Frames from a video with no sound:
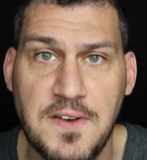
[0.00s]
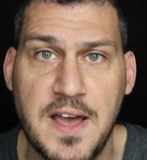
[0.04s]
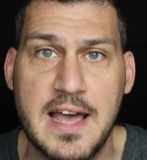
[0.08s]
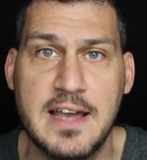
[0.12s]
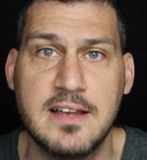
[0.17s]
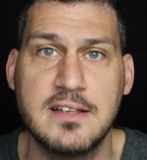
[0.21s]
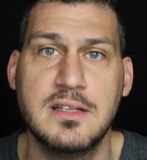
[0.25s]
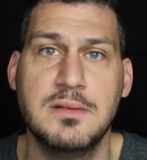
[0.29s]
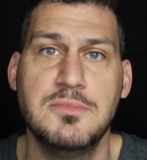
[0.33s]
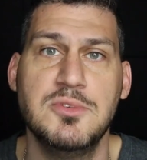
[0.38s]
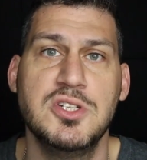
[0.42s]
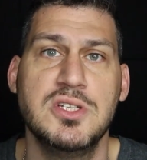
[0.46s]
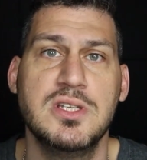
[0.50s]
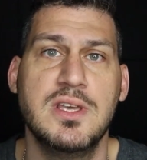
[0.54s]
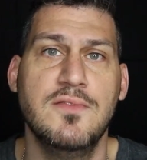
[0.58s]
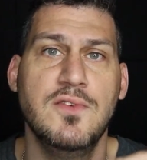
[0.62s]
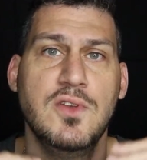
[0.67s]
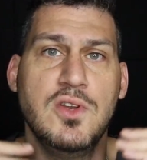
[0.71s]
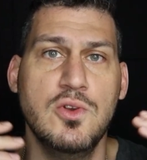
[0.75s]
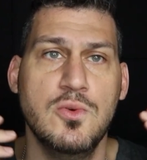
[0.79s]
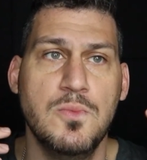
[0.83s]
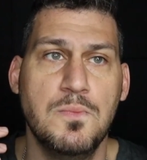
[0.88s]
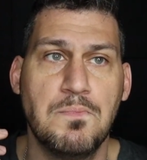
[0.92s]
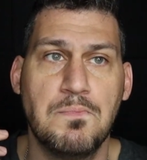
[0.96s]
fact. I'm just
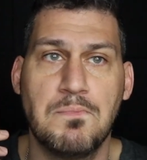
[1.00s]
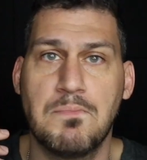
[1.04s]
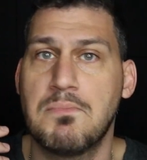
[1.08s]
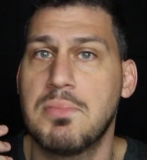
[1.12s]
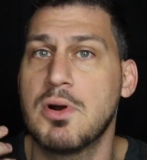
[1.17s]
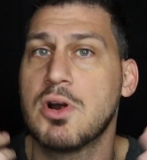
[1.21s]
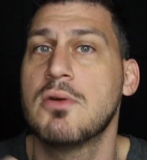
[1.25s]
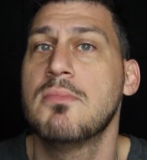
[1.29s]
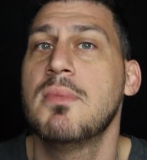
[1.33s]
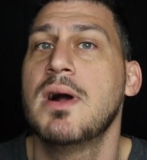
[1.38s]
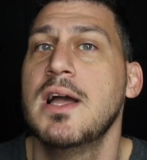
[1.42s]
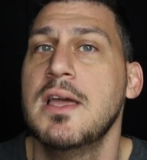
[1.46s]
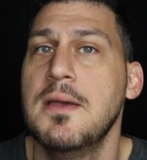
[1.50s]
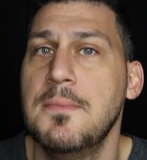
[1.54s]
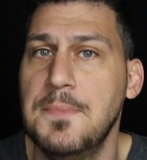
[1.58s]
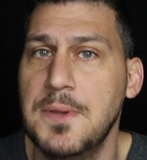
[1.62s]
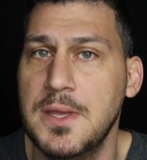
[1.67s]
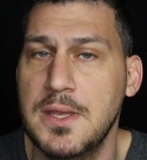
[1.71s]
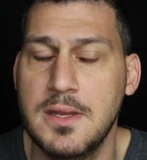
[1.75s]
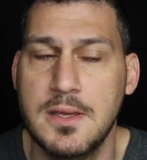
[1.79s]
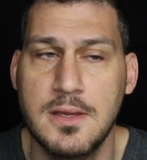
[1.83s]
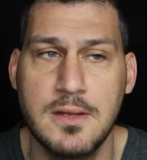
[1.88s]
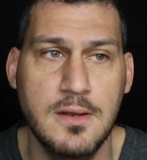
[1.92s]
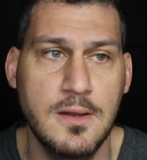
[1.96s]
giving you per my
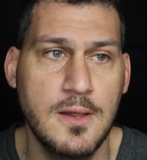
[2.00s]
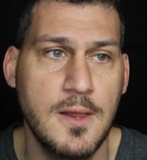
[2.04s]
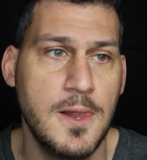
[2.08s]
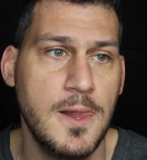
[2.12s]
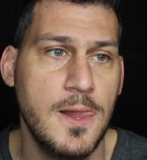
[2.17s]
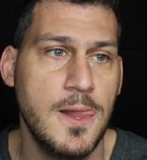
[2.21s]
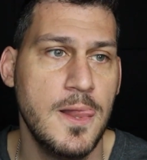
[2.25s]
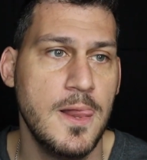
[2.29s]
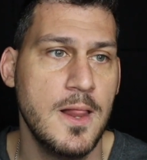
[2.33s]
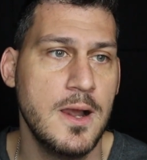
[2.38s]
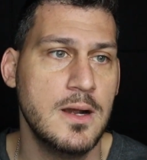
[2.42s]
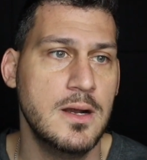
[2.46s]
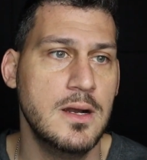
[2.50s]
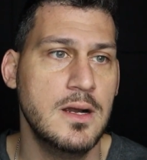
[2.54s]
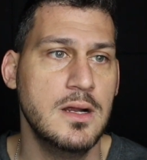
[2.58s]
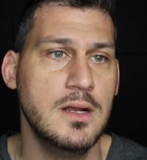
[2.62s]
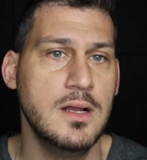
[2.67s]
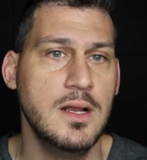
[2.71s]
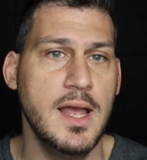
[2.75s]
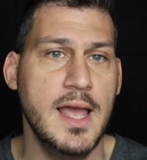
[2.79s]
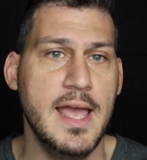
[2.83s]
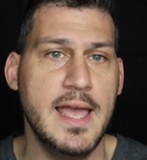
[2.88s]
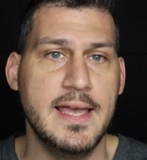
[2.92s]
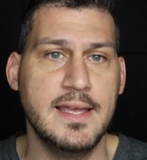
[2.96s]
opinion
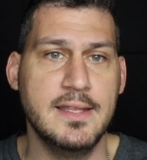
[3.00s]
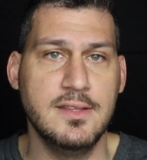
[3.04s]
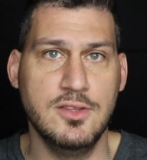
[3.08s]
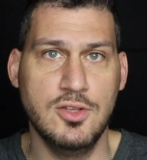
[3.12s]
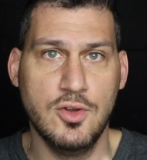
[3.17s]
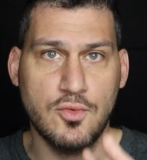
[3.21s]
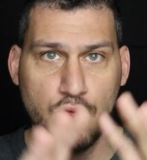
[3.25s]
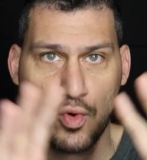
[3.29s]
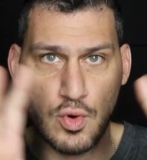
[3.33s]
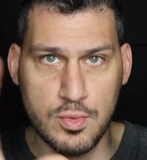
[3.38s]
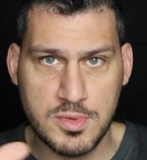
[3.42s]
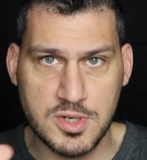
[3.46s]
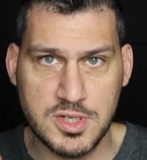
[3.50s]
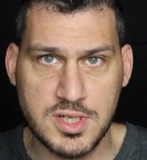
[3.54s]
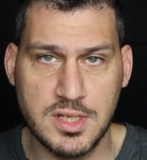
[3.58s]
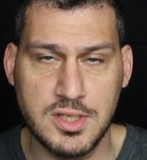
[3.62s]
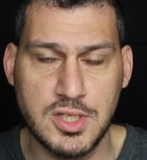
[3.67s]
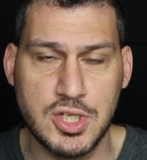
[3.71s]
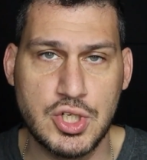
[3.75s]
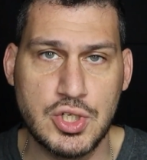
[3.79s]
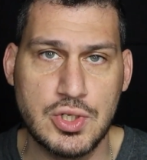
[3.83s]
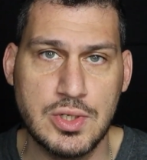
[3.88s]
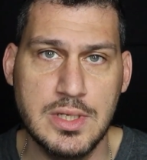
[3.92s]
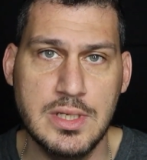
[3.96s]
and the rumors
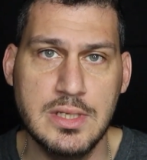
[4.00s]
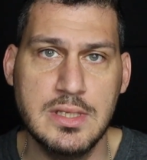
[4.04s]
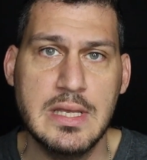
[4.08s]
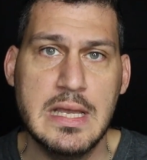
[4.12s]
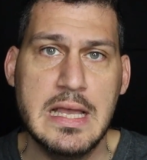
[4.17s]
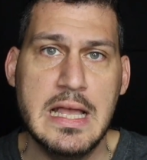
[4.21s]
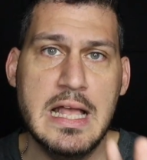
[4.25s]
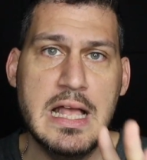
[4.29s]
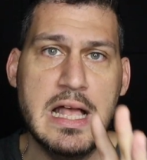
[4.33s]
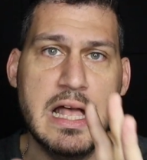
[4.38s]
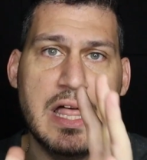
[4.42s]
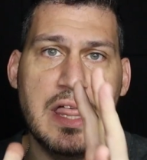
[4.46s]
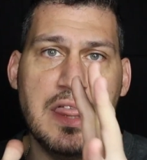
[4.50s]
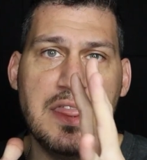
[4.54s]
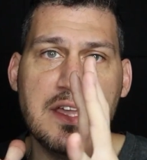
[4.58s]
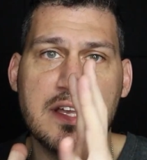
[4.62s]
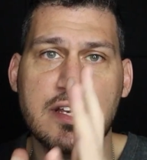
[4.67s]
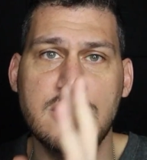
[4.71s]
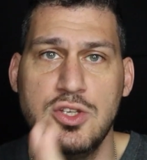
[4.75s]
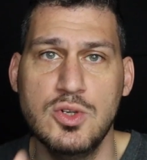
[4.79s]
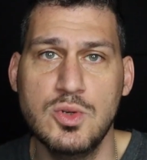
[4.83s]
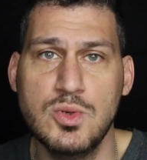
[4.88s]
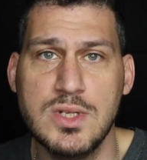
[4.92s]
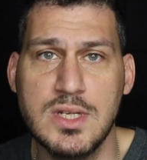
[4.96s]
on the street. They're
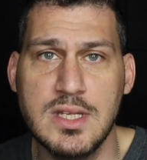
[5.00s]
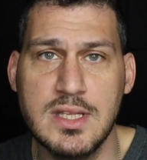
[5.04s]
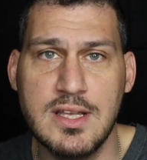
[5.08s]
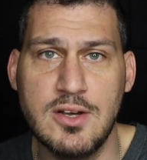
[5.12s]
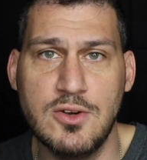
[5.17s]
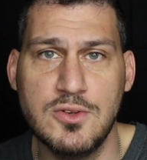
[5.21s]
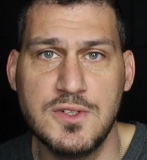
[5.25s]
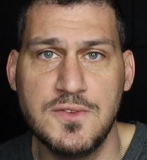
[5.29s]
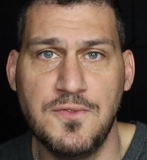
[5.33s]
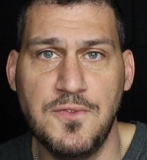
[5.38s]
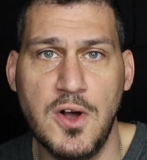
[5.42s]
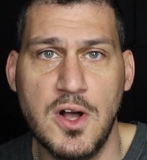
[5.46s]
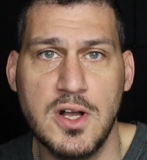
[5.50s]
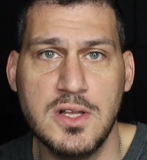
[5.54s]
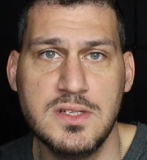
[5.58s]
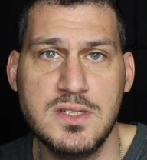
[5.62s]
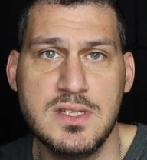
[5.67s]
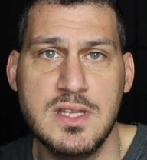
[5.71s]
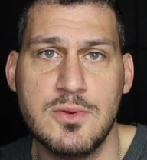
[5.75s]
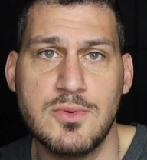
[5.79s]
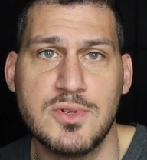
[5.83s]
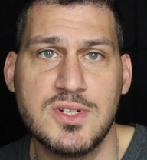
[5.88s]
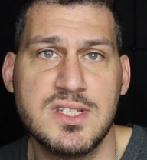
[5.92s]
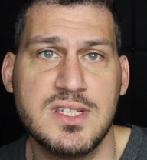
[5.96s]
using those
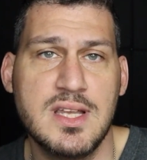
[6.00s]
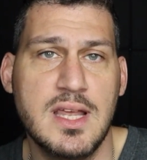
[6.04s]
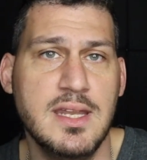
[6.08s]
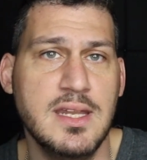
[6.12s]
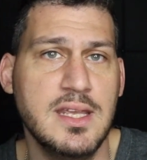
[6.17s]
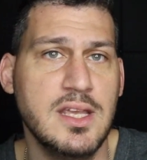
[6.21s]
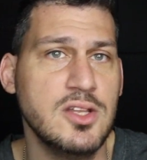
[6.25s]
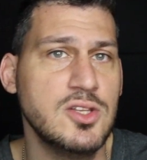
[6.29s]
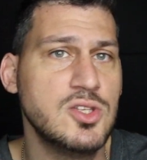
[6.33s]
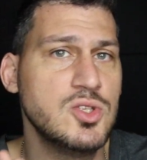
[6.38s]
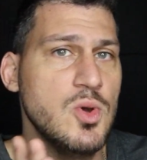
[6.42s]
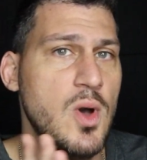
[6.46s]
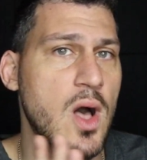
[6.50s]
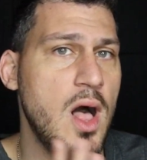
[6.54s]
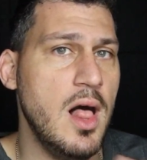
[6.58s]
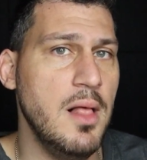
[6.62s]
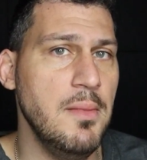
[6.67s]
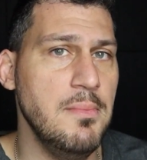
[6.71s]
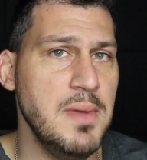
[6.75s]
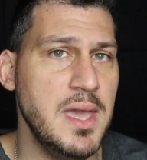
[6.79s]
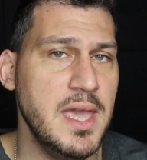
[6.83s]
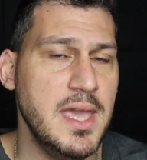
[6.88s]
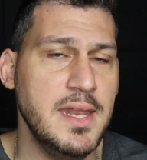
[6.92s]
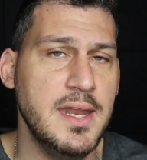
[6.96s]
funds. They were sending it to
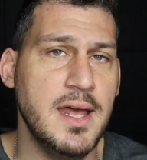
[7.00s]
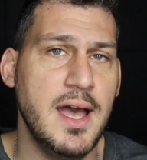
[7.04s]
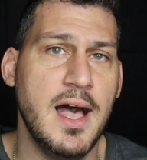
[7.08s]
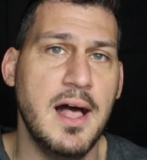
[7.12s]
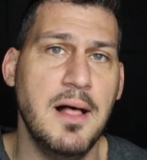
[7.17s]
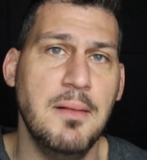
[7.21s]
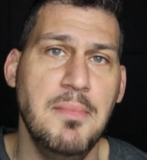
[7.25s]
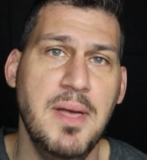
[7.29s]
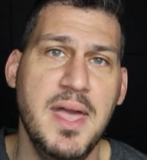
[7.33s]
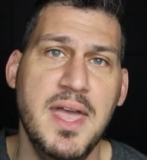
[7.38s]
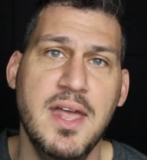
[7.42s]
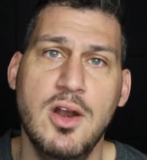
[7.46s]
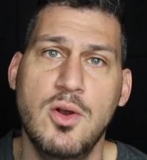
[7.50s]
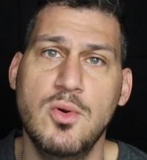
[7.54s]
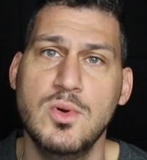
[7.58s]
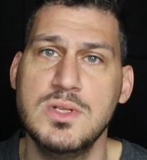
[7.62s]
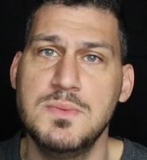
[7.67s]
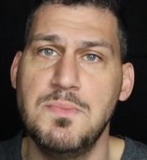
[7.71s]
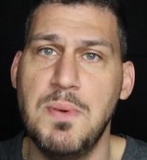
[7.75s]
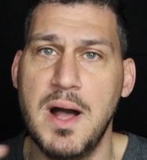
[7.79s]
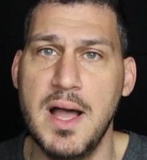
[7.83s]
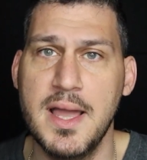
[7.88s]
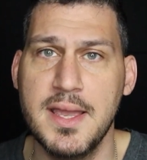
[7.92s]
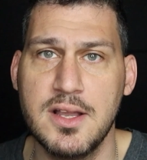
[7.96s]
Almeida. Almeida
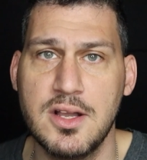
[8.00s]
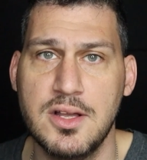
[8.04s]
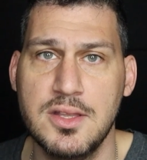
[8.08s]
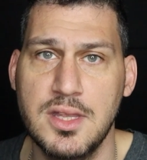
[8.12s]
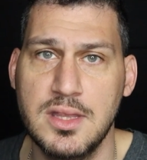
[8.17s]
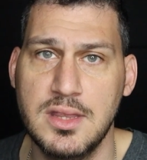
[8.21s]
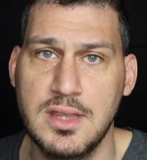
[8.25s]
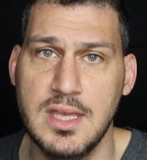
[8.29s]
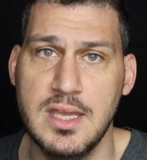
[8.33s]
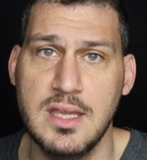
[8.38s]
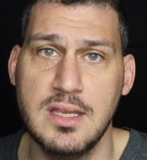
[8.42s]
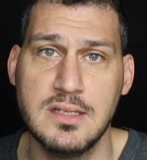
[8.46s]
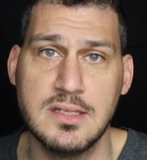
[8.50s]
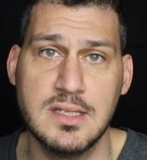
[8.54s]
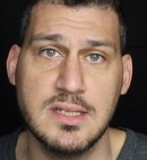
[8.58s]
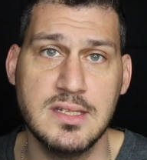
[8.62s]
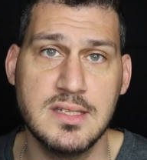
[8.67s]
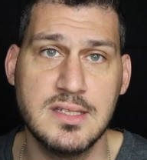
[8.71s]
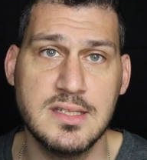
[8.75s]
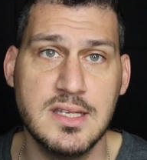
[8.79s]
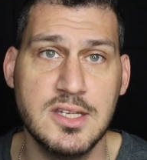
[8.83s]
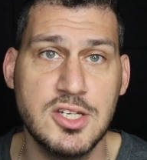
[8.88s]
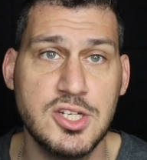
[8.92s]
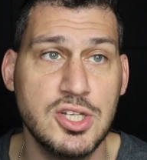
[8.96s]
was buying other things. And
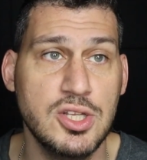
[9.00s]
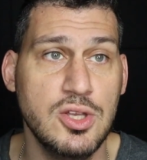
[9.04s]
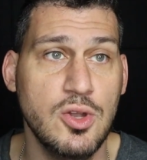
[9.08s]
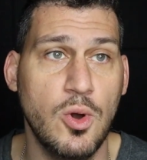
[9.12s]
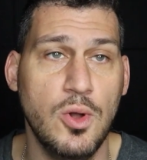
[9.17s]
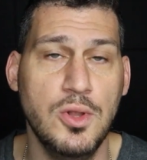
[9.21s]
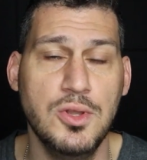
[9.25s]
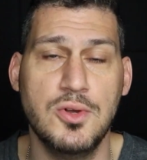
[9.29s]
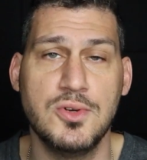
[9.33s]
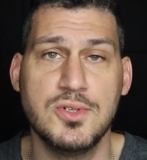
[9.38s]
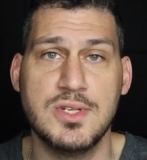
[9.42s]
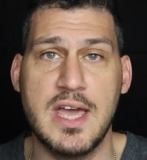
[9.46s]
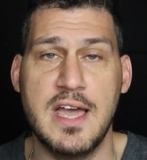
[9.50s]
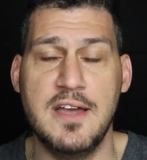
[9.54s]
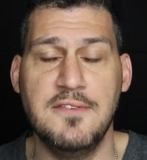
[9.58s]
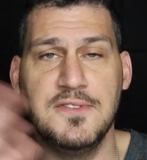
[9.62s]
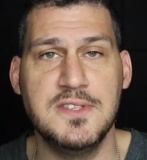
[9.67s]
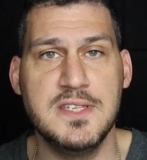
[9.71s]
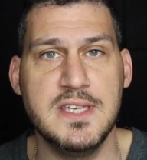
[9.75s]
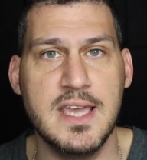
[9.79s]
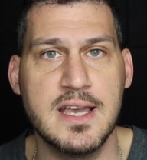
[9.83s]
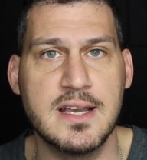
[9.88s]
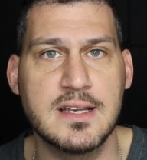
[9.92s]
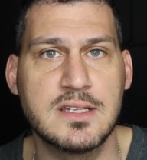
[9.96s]
essentially all those
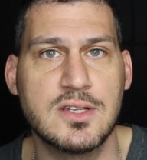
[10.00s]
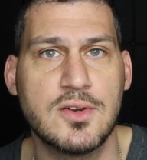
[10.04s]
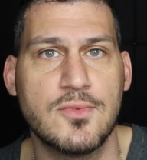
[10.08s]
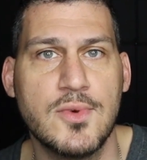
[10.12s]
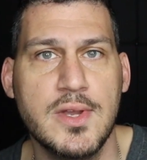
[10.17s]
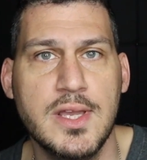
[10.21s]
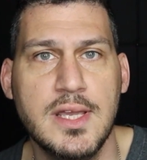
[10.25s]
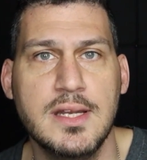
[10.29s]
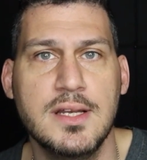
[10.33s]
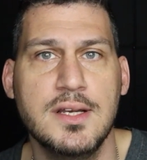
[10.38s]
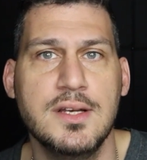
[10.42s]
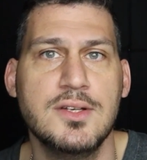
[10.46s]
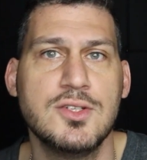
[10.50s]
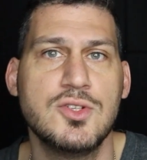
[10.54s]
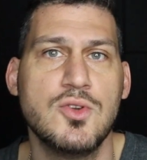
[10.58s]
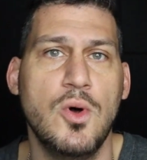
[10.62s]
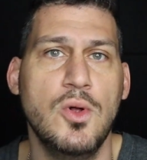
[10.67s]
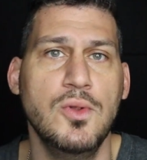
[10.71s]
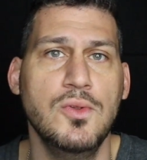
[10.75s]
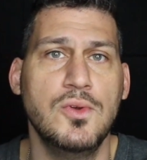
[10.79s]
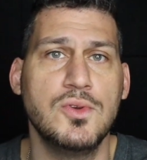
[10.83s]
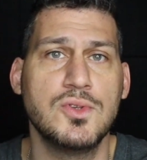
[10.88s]
FTX arenas, all